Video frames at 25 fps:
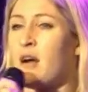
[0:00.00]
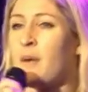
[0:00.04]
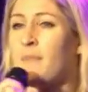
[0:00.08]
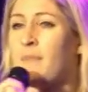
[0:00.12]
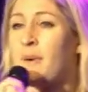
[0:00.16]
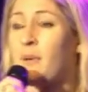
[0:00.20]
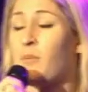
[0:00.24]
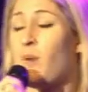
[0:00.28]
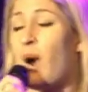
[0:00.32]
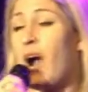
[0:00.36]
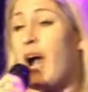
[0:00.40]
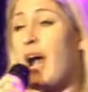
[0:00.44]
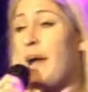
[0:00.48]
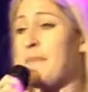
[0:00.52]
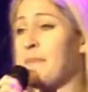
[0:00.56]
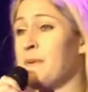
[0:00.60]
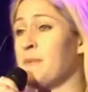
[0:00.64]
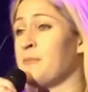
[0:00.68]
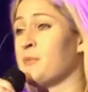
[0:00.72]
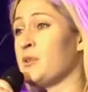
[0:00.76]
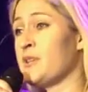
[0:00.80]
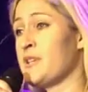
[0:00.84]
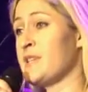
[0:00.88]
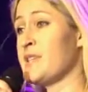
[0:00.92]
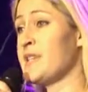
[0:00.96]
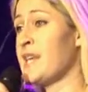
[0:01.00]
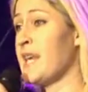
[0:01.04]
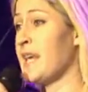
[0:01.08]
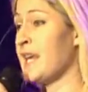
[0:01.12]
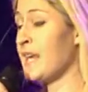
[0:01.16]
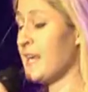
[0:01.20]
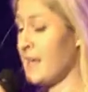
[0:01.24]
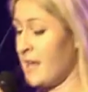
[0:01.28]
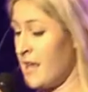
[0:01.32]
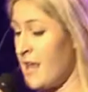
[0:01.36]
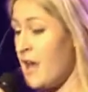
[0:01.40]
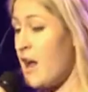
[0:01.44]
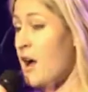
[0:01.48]
But what happened was
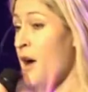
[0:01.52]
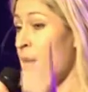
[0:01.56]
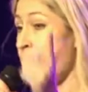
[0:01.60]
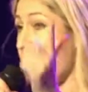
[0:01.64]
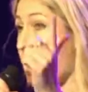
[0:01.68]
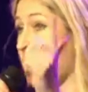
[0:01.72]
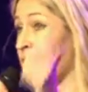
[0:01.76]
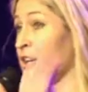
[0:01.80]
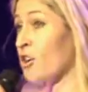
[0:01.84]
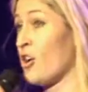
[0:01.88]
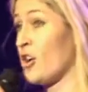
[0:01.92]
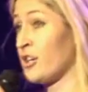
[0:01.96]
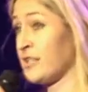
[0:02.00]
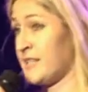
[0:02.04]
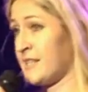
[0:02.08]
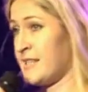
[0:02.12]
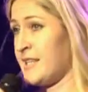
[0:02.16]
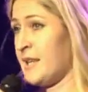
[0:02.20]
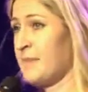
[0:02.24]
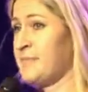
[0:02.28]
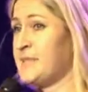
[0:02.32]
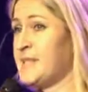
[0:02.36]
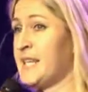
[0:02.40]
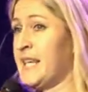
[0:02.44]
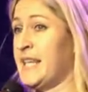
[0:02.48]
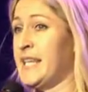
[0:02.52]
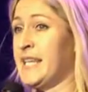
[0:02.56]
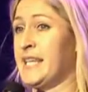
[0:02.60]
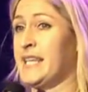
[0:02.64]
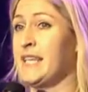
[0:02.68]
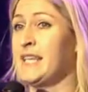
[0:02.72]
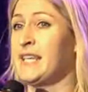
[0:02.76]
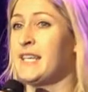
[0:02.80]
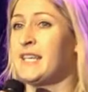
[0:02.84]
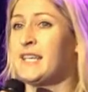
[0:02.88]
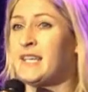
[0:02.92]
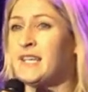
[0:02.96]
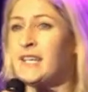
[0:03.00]
my God stepped in.
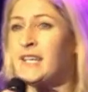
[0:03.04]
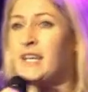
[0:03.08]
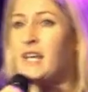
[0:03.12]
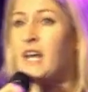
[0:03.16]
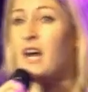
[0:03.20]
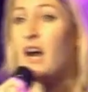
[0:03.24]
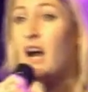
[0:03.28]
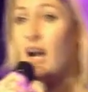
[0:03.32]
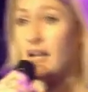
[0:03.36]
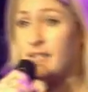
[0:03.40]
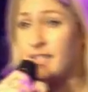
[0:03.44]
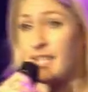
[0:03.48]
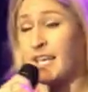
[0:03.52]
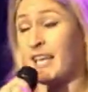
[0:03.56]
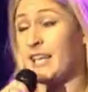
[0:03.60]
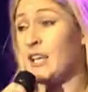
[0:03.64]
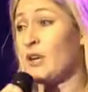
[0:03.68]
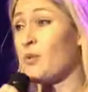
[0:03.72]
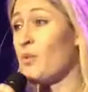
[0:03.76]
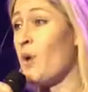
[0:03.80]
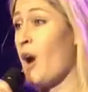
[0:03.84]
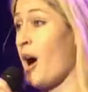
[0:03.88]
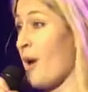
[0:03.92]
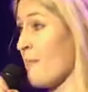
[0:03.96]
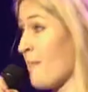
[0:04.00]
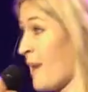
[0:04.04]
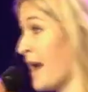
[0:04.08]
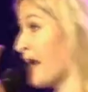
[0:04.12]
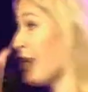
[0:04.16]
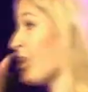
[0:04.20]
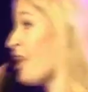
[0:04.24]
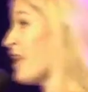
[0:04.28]
I tell you what, my